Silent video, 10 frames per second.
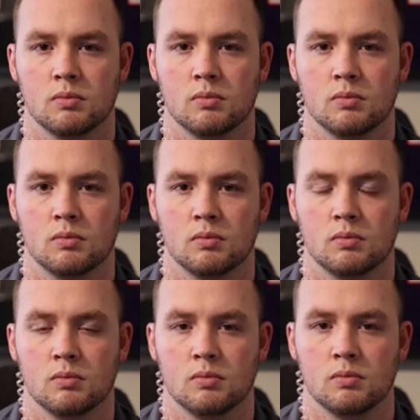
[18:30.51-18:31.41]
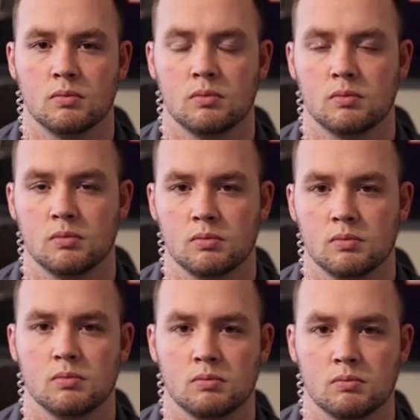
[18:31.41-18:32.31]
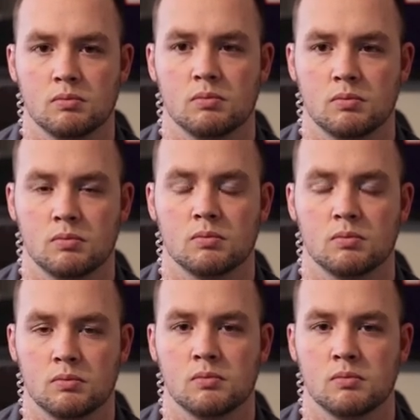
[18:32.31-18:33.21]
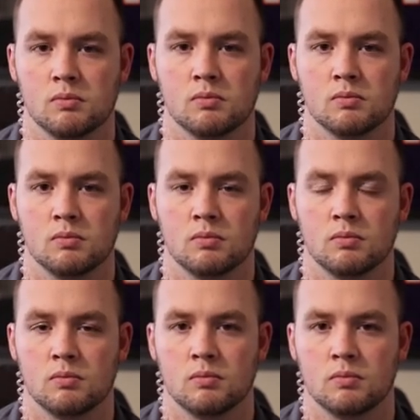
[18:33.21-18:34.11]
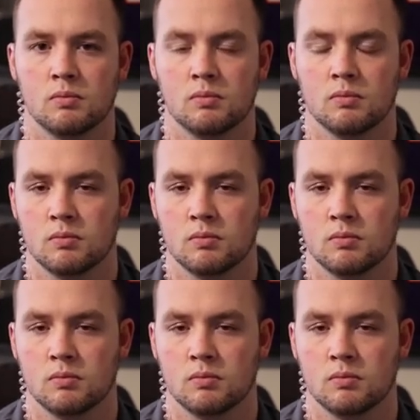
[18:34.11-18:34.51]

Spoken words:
(silent)